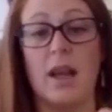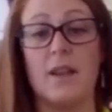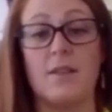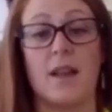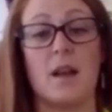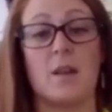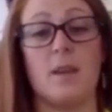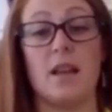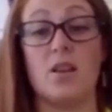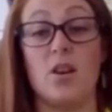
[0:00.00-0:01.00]
If they're
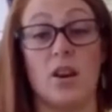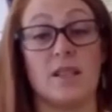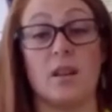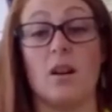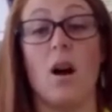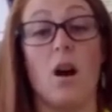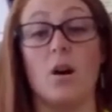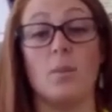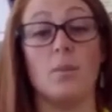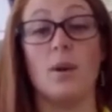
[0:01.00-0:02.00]
being nice and
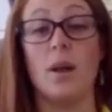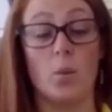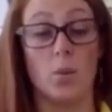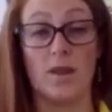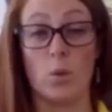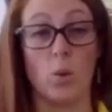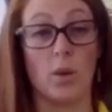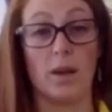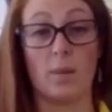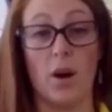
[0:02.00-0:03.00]
calm when they're
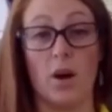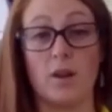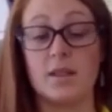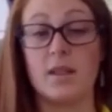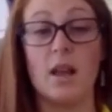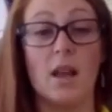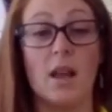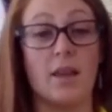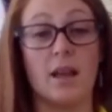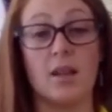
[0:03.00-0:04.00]
walking past,
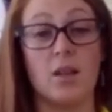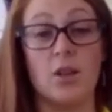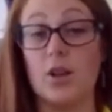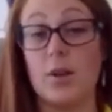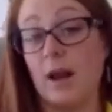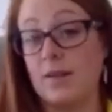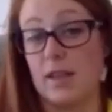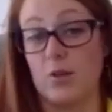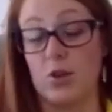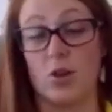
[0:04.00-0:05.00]
then you don't have to
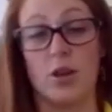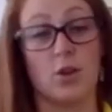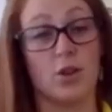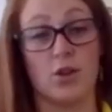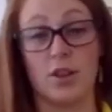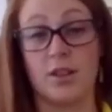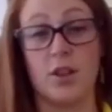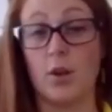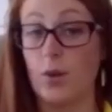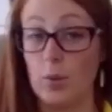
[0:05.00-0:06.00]
give a treat. You could just, you
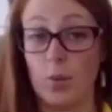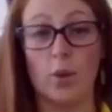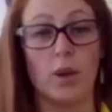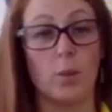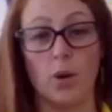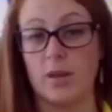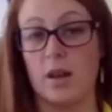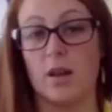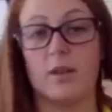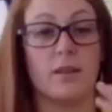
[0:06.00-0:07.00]
know, good boy, well
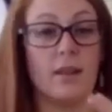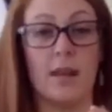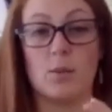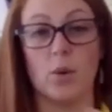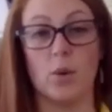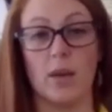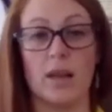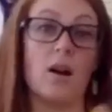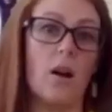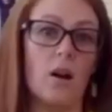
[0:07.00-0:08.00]
done, keep
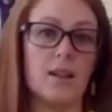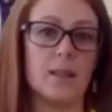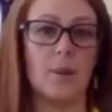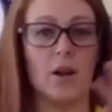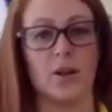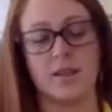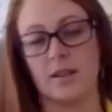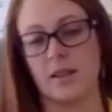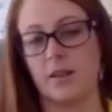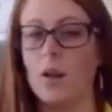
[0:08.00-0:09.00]
talking, hi to the
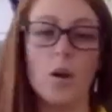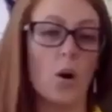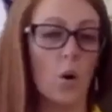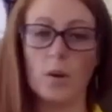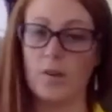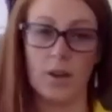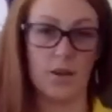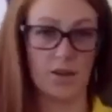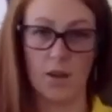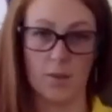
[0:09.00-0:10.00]
person, all of
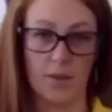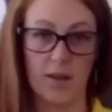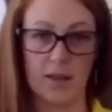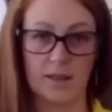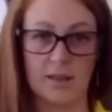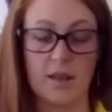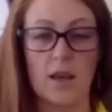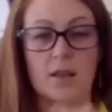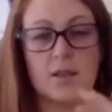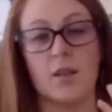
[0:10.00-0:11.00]
those type of things,
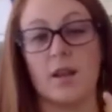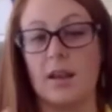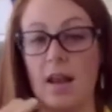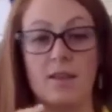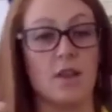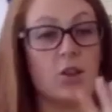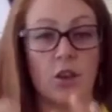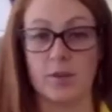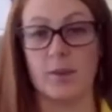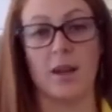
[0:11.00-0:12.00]
so that again they're
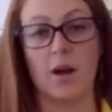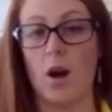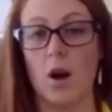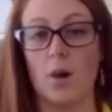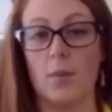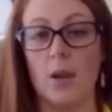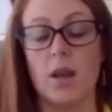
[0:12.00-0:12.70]
just being calm.